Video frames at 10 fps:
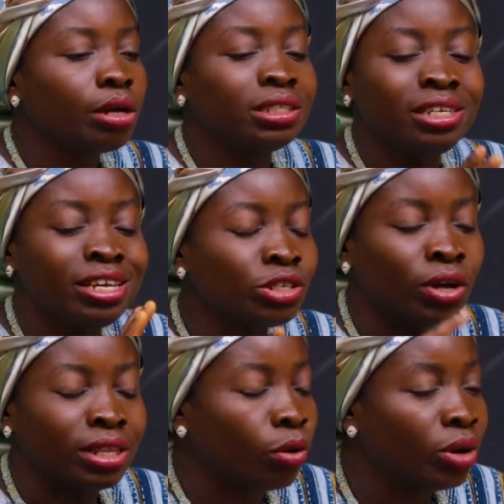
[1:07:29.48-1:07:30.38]
He is
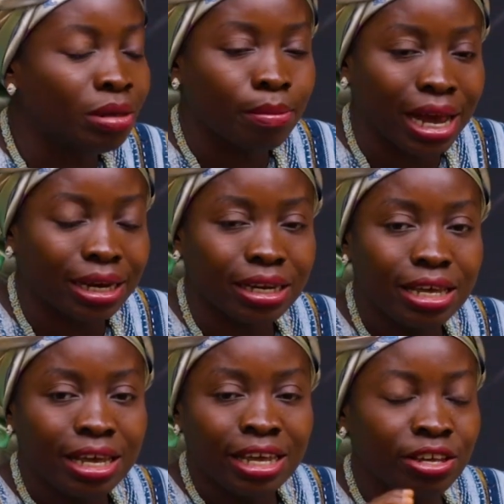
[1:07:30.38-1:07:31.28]
not the only man.
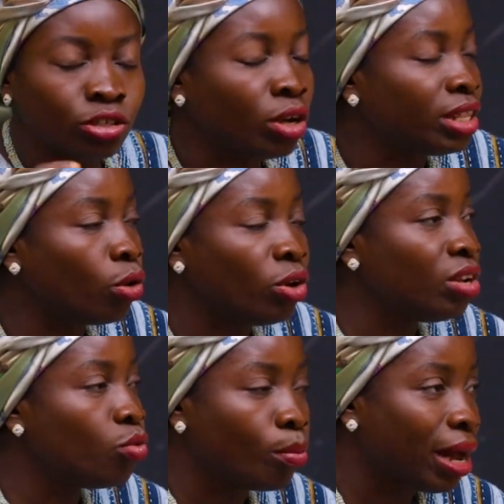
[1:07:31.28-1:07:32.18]
He is not the only
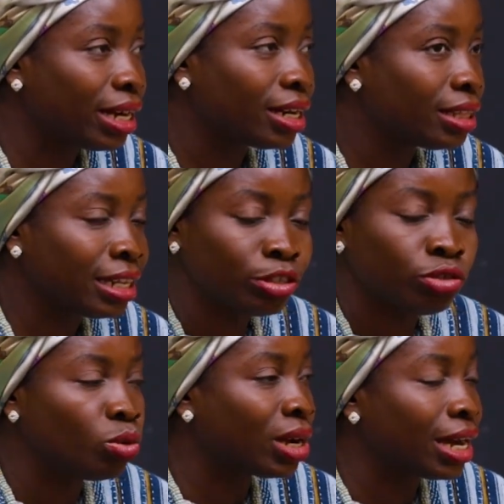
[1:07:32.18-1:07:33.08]
woman that
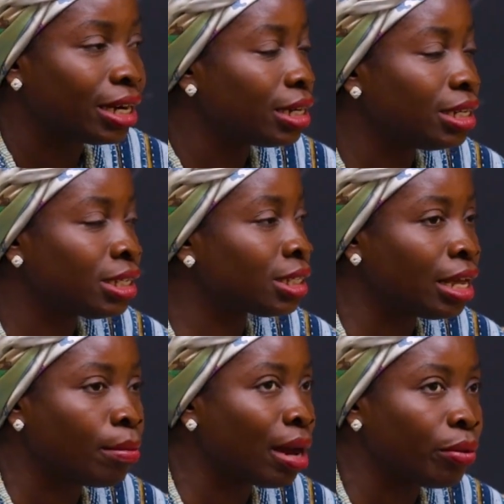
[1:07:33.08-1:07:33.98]
you can
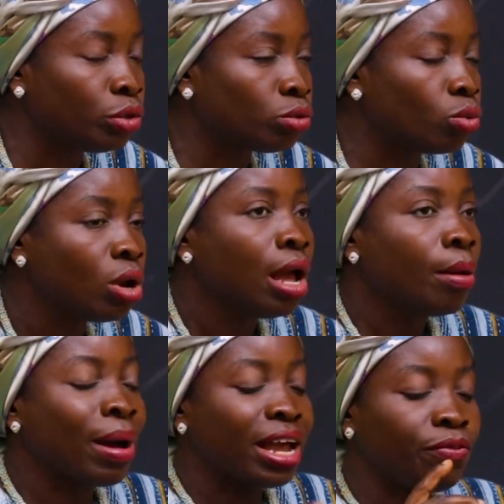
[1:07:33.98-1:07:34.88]
stay married to.
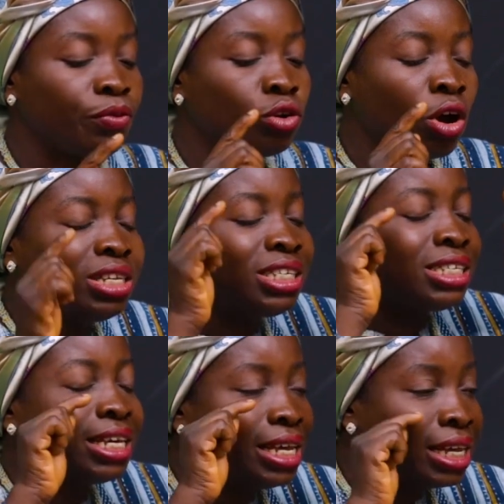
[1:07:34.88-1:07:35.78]
But if you don't
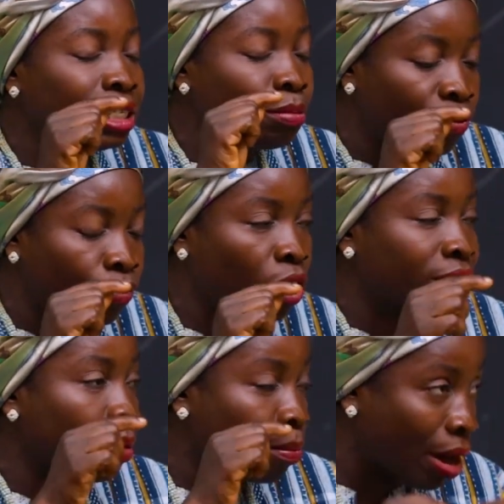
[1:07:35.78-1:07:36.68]
see it before
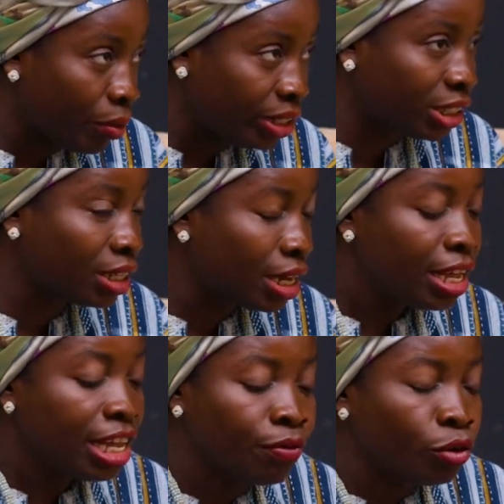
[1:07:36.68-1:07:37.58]
the marriage,
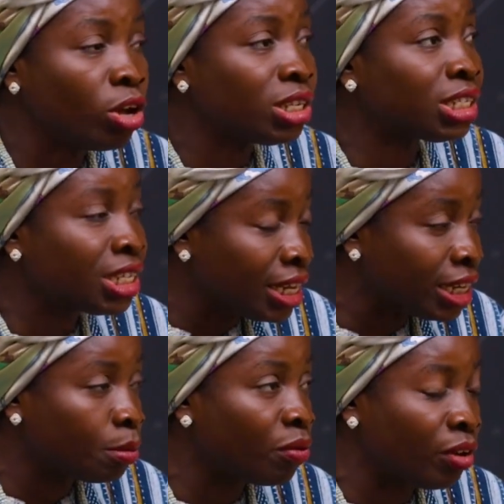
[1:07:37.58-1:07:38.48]
if you don't see
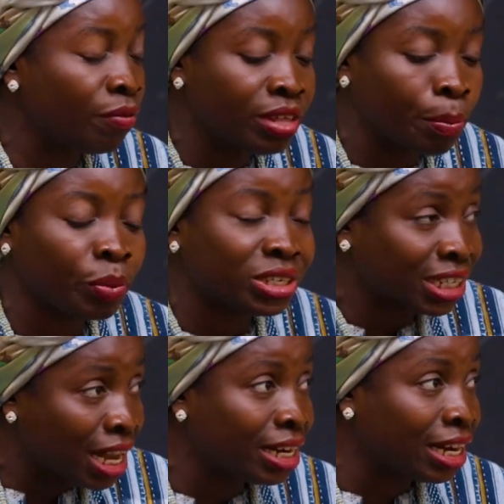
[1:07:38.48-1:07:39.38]
it, if they
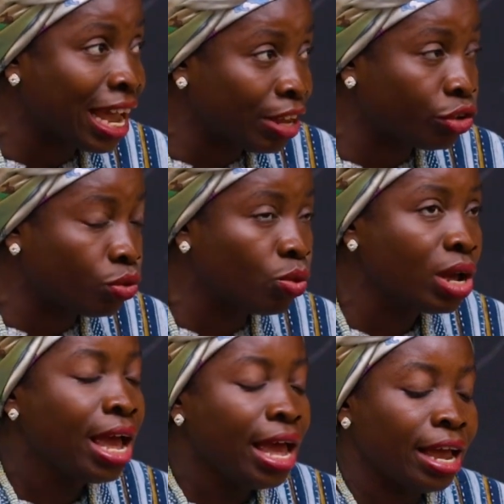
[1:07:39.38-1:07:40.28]
pretend they like you
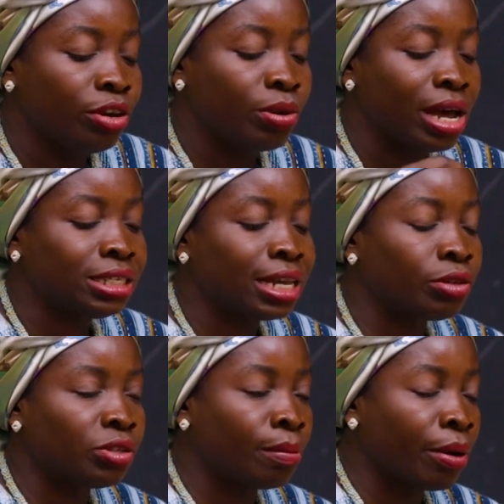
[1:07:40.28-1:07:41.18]
and you enter
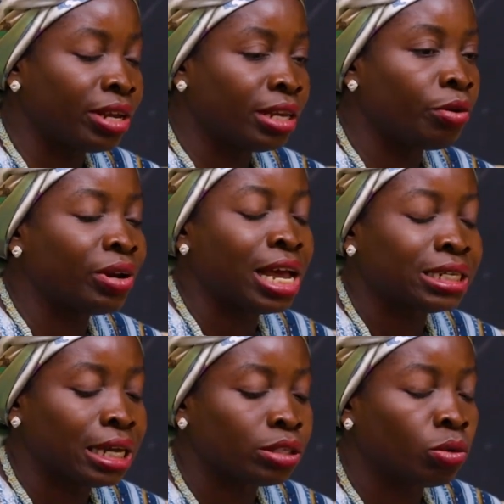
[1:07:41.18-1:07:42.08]
into the marriage and you realize
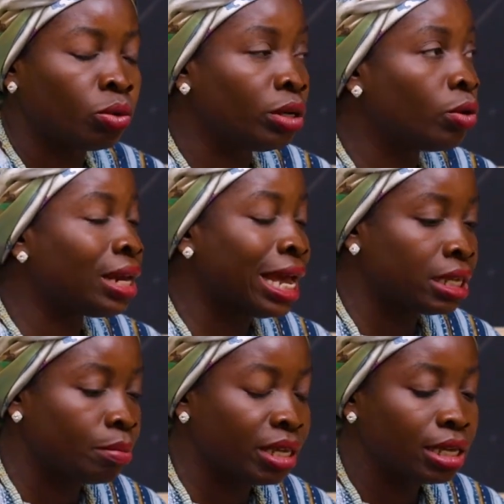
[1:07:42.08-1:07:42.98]
that, oh, they don't like
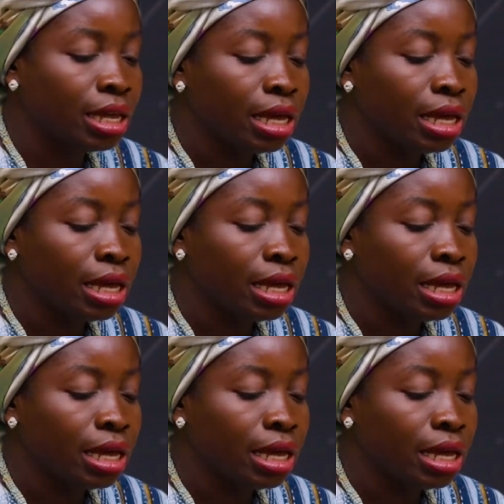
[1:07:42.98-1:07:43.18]
me,